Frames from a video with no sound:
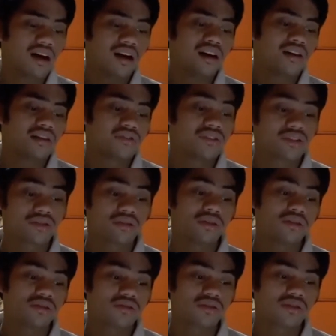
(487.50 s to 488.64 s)
are
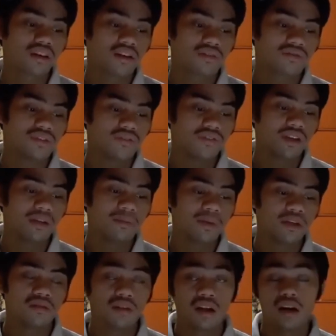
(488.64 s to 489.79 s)
results of the
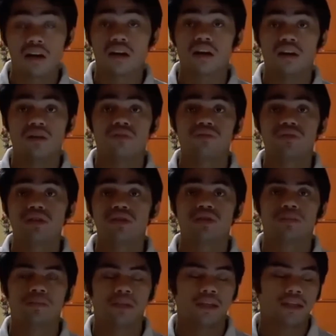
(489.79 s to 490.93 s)
Filipino lack of
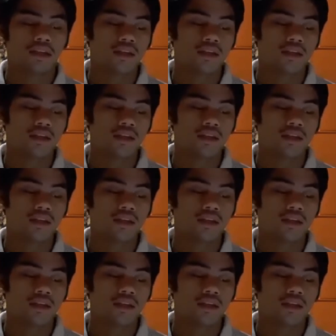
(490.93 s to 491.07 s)
discipline.